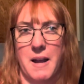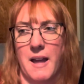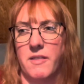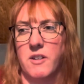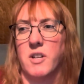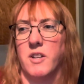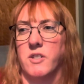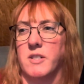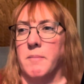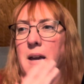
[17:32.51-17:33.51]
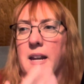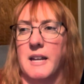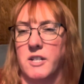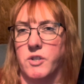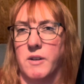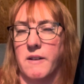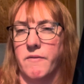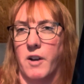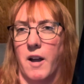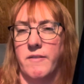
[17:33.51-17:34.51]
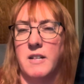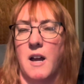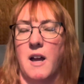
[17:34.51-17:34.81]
And there's also some kind of history involved